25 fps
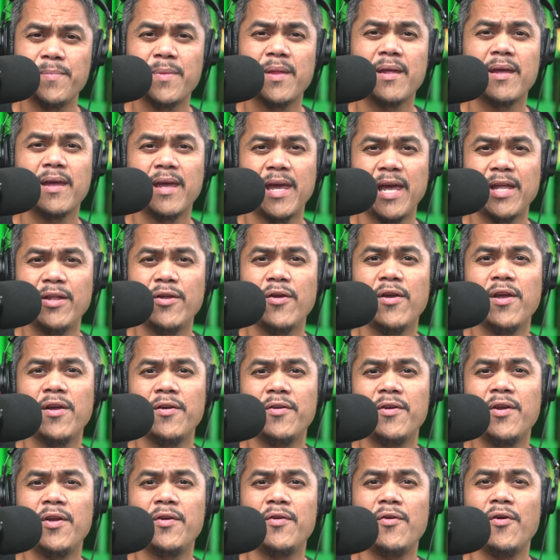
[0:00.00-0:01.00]
Can you hear
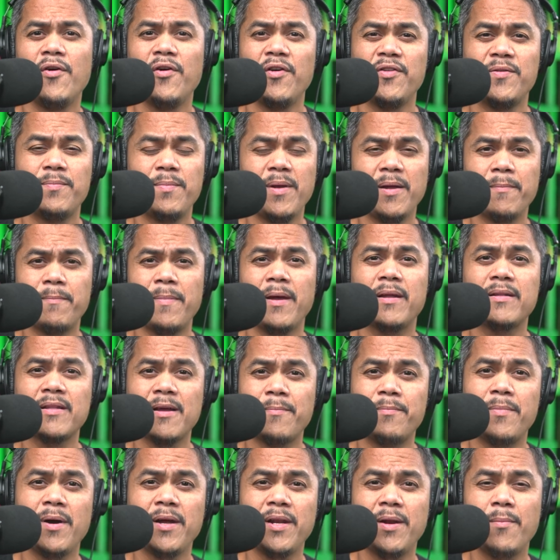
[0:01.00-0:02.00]
their noise being picked up
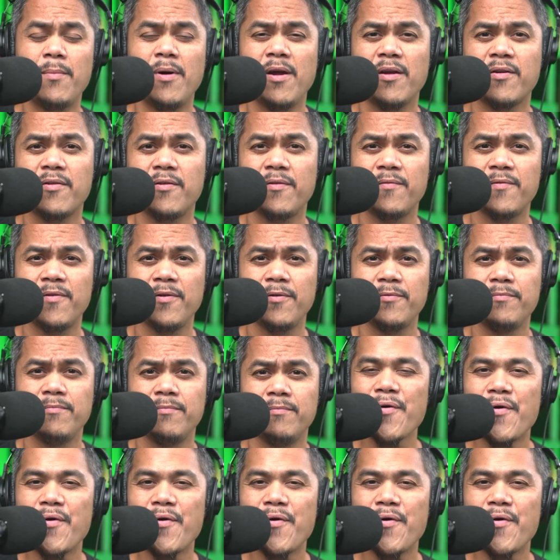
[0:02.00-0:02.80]
by the microphone?